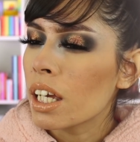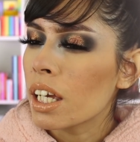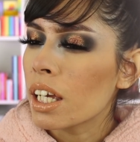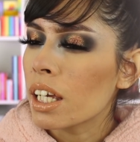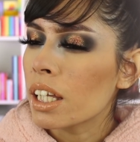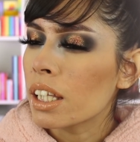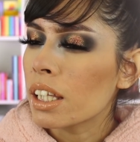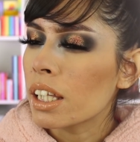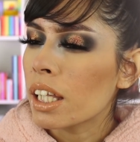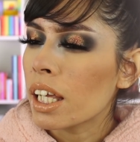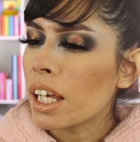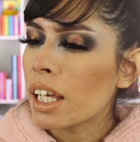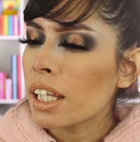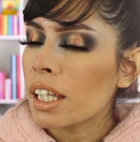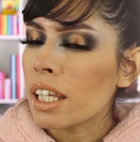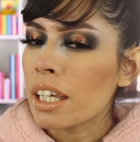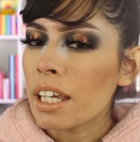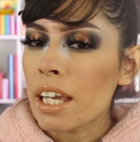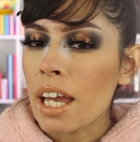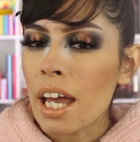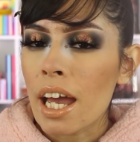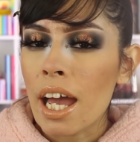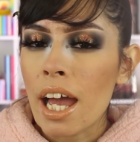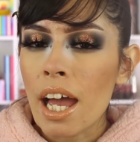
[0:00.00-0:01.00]
and then
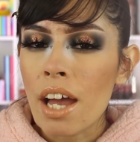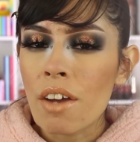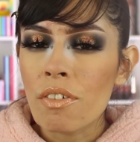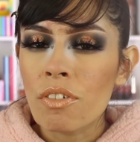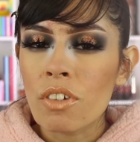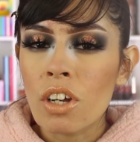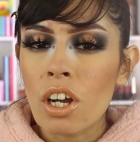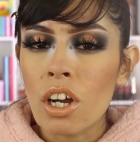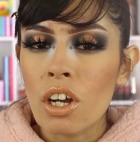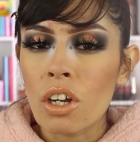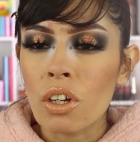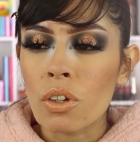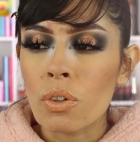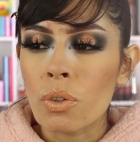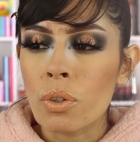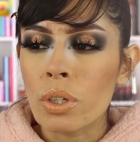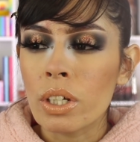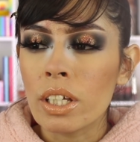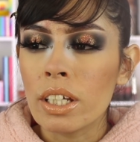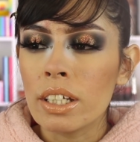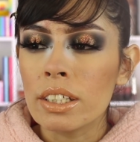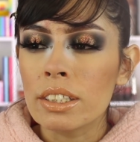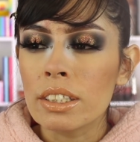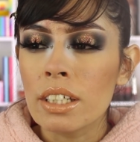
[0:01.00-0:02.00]
a half cut
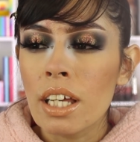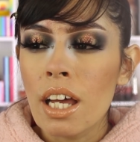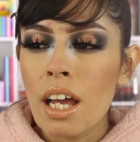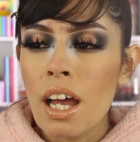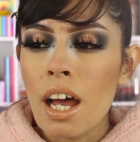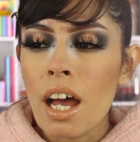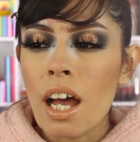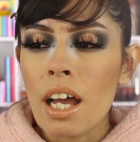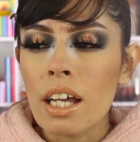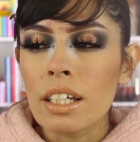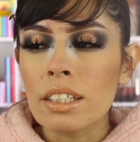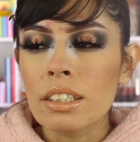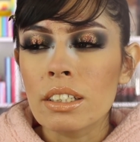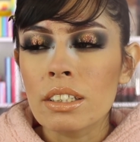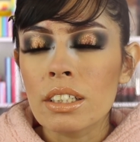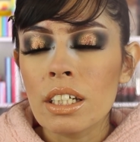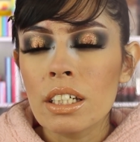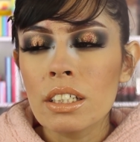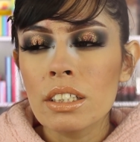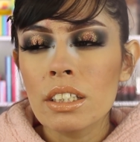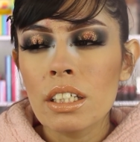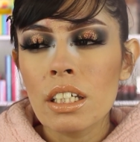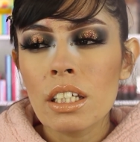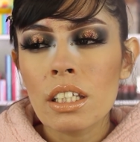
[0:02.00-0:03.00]
crease. I
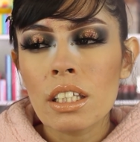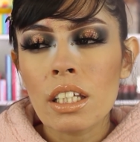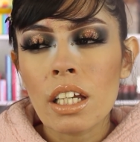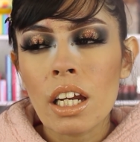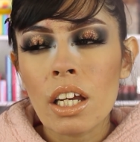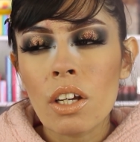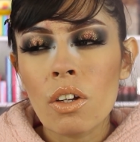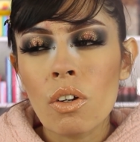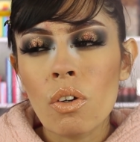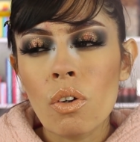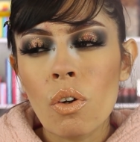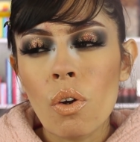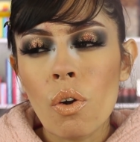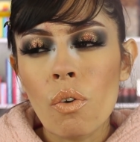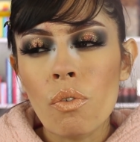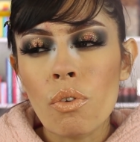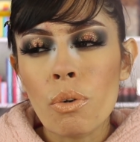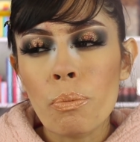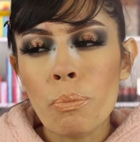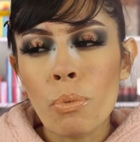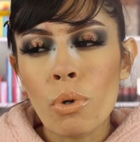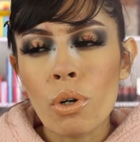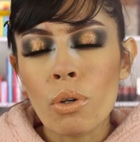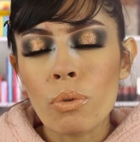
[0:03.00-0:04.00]
sometimes think that I go
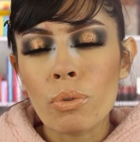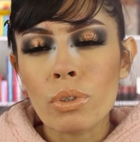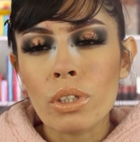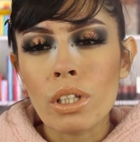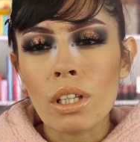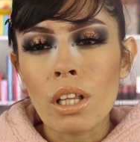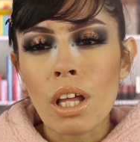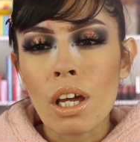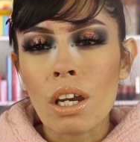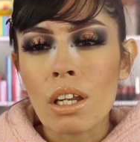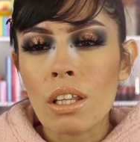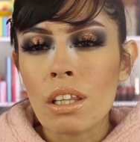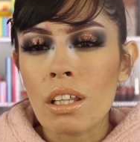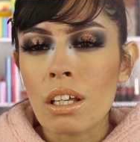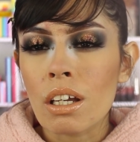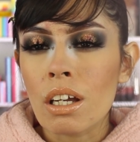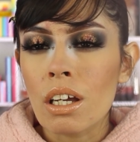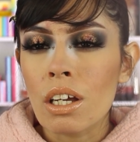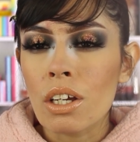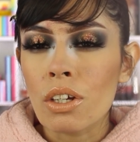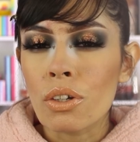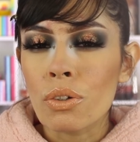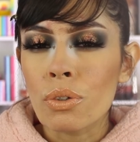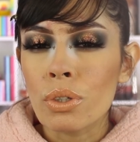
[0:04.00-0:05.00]
overboard with a lot of the
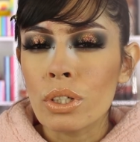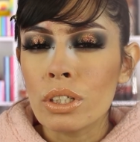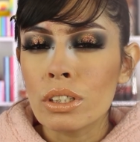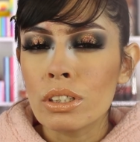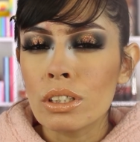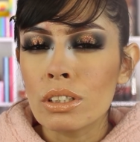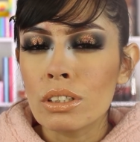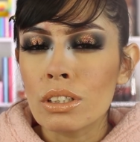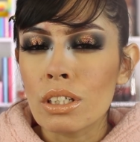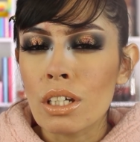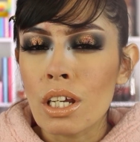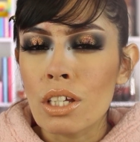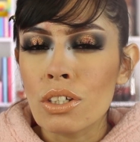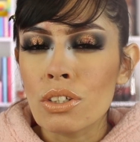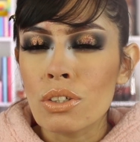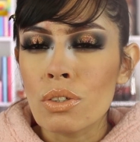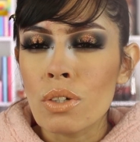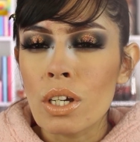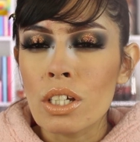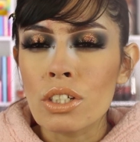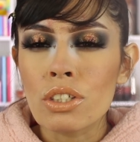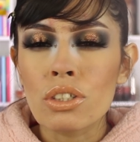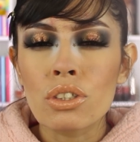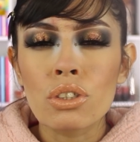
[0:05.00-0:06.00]
cut creases that I
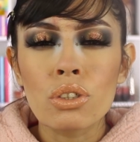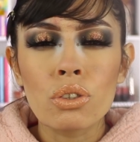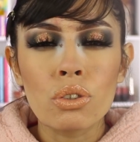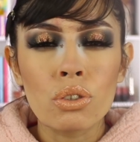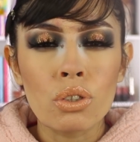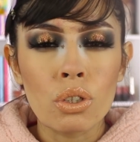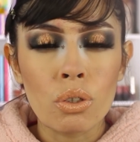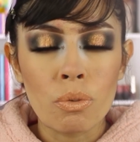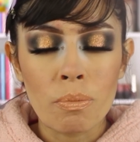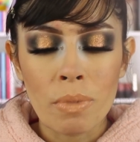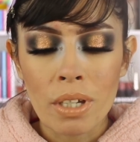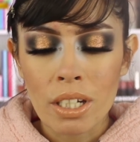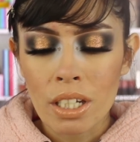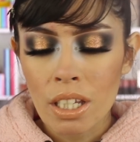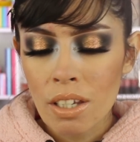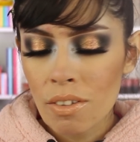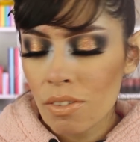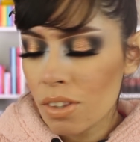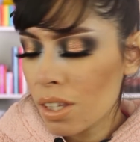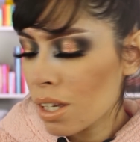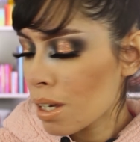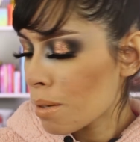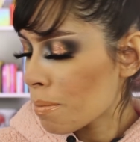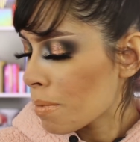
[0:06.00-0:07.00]
do. I just do too many
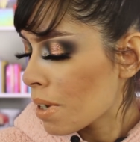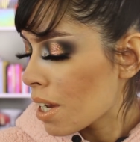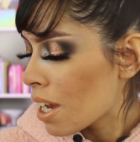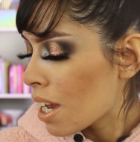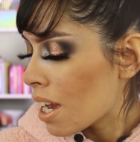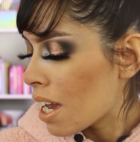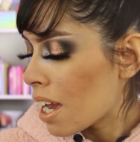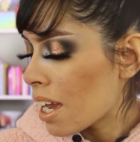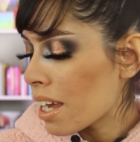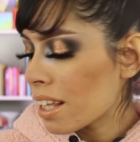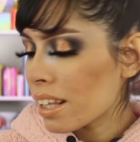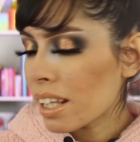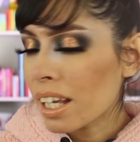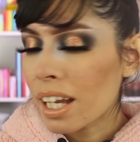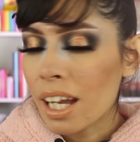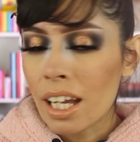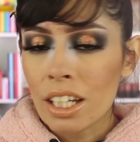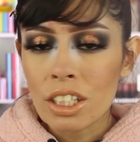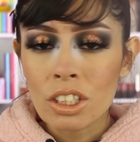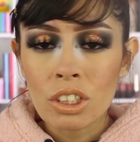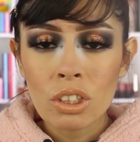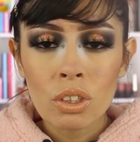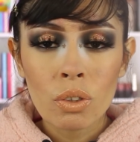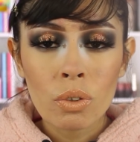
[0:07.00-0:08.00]
of them, and like,
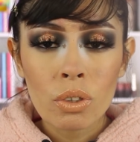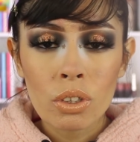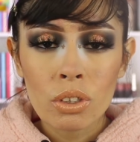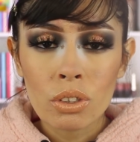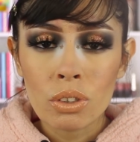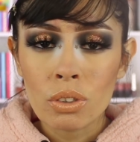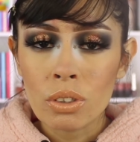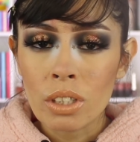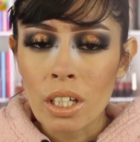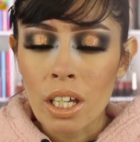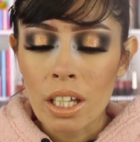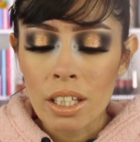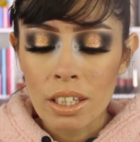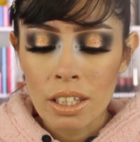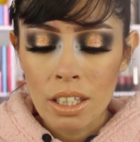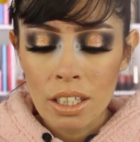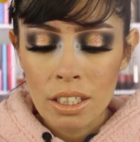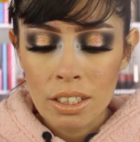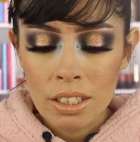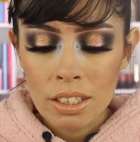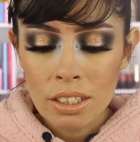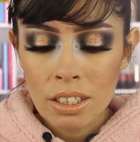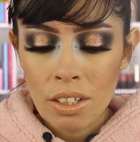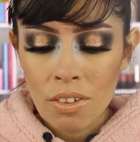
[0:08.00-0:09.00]
I just don't want to do that.
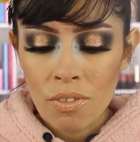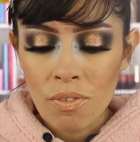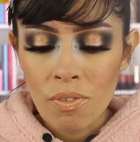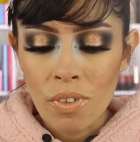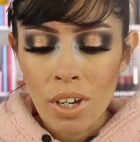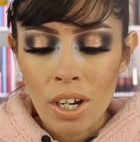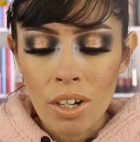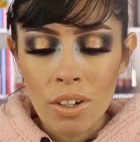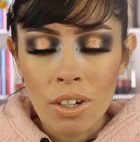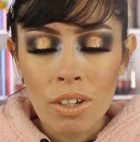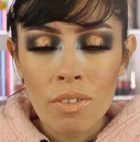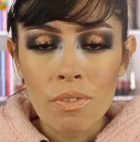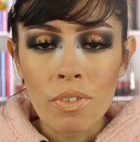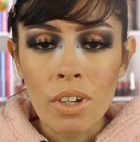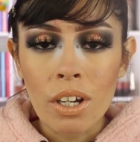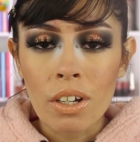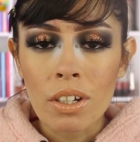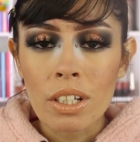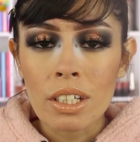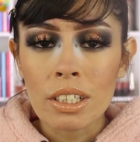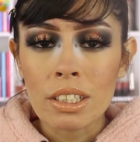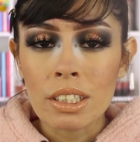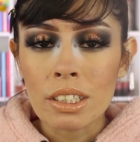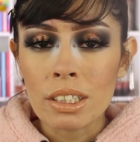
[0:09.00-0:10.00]
This is a
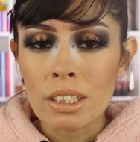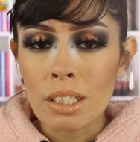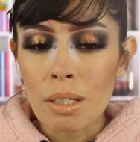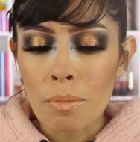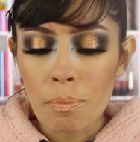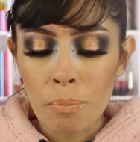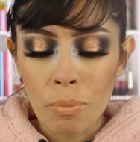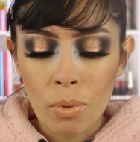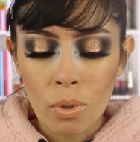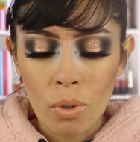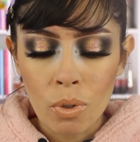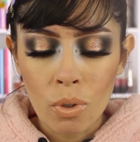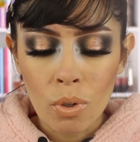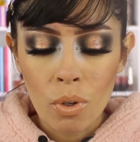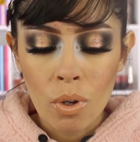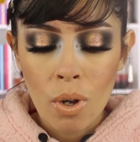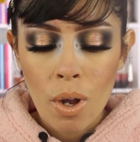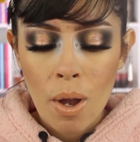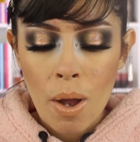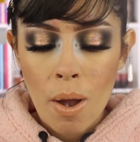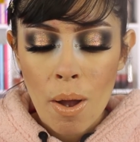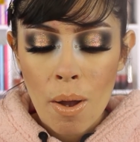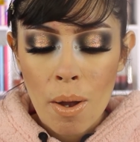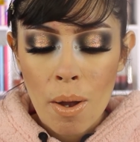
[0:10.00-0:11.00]
very simple